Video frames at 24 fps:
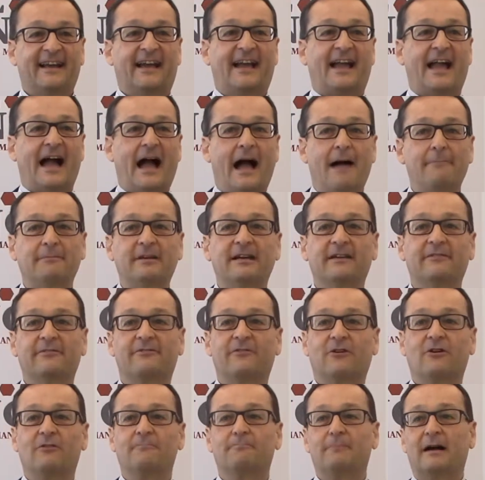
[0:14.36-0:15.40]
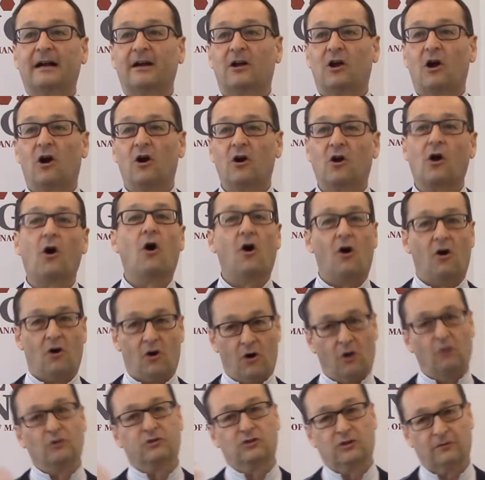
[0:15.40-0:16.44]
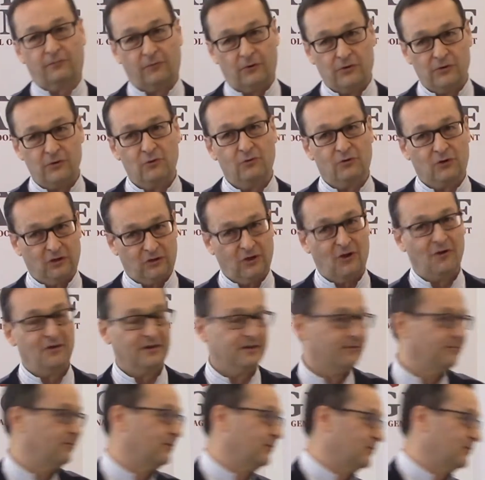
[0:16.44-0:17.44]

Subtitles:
Coming from Bangkok, also for you, not only for